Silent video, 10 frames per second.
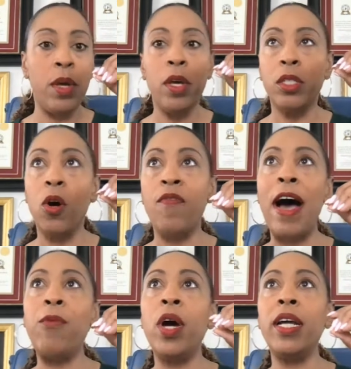So if I
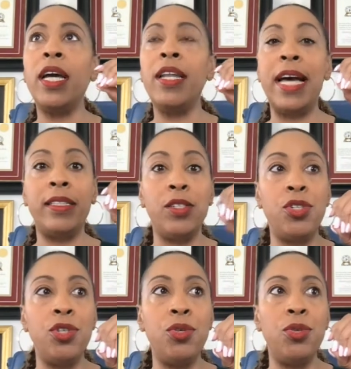want to connect it
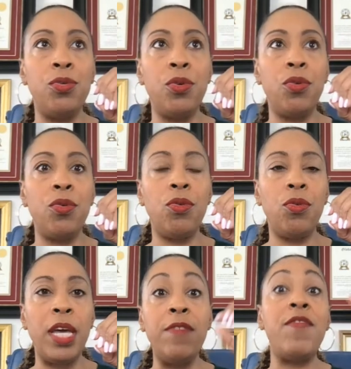to
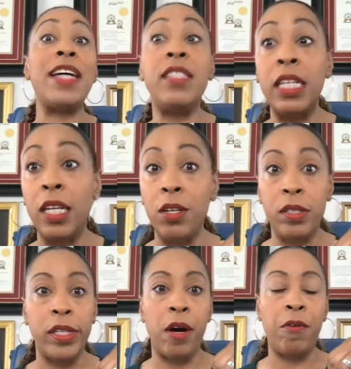investing in
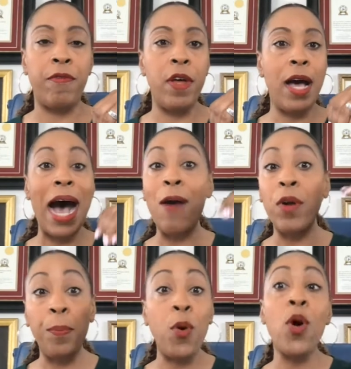yourself, I
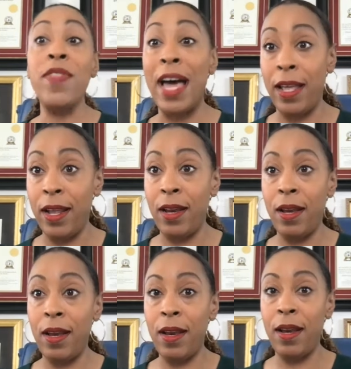want to pour that in.
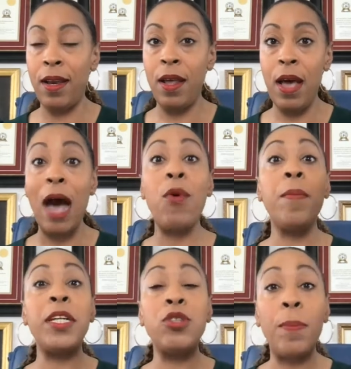I want to
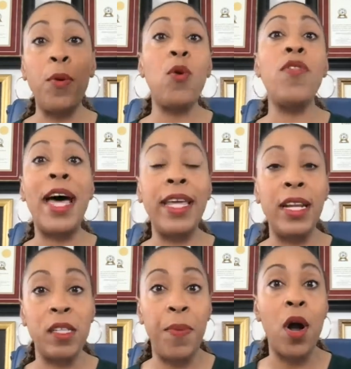make sure I pull that in
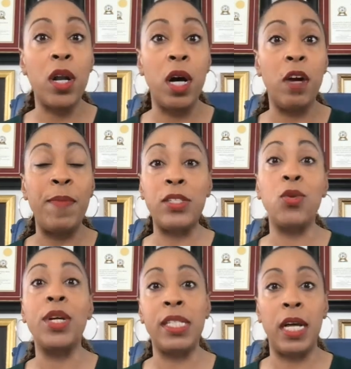as a part of my
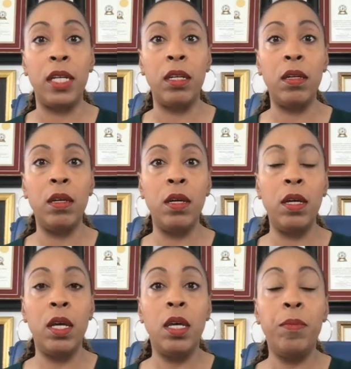storytelling,
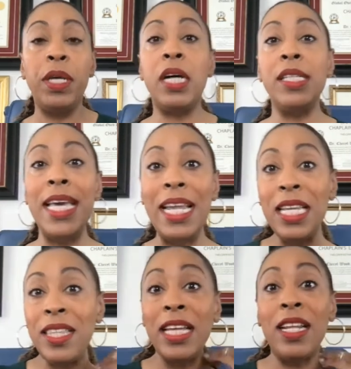because
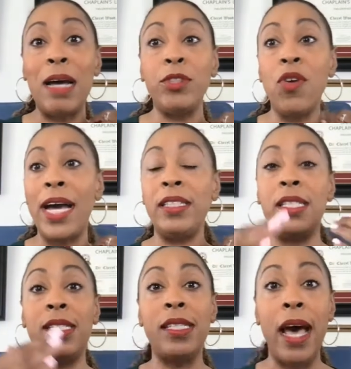anything that I'm trying to
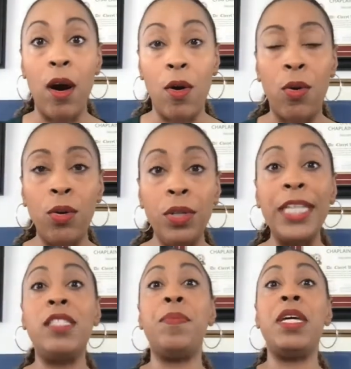sell
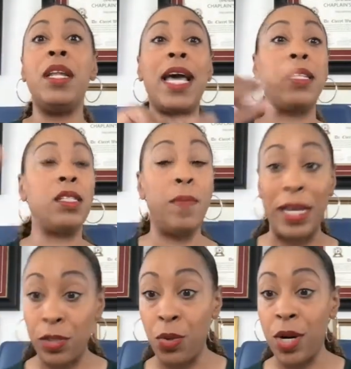needs to be connected to my
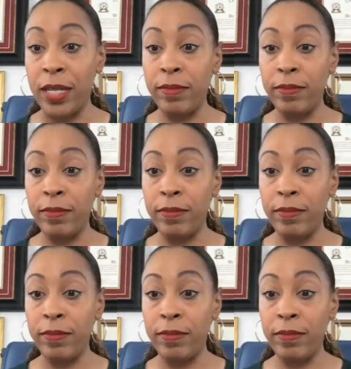story.